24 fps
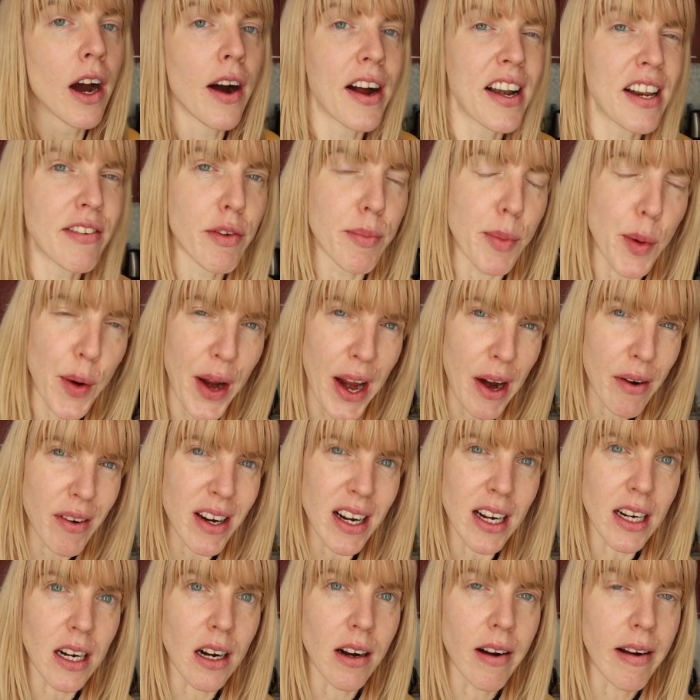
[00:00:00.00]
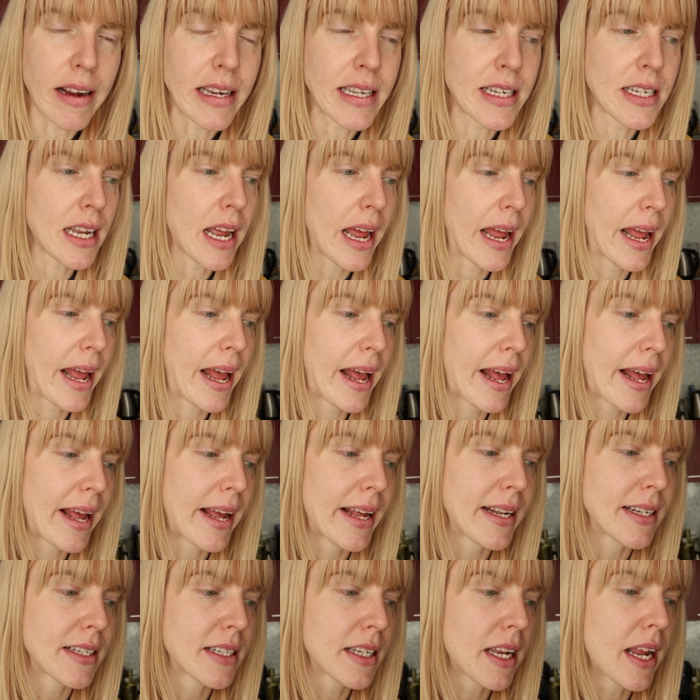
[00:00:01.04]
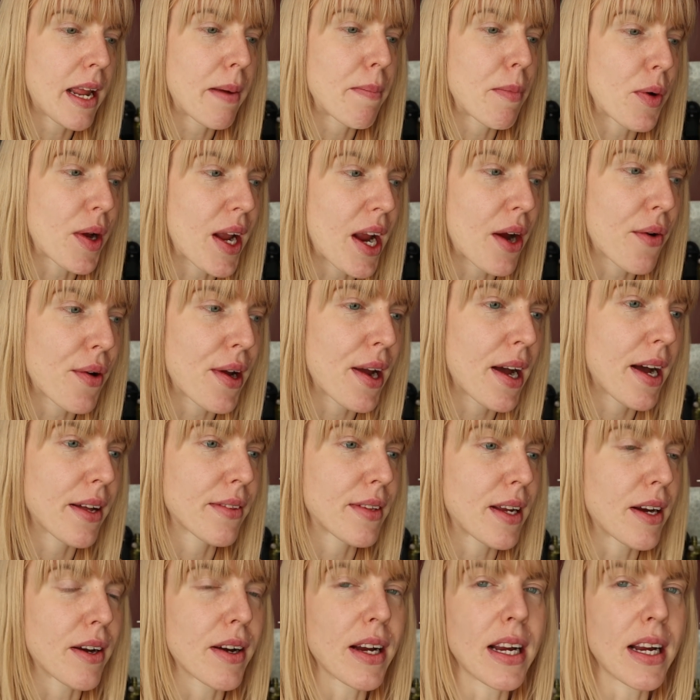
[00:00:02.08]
I live in Bulgaria, guys, and in Bulgaria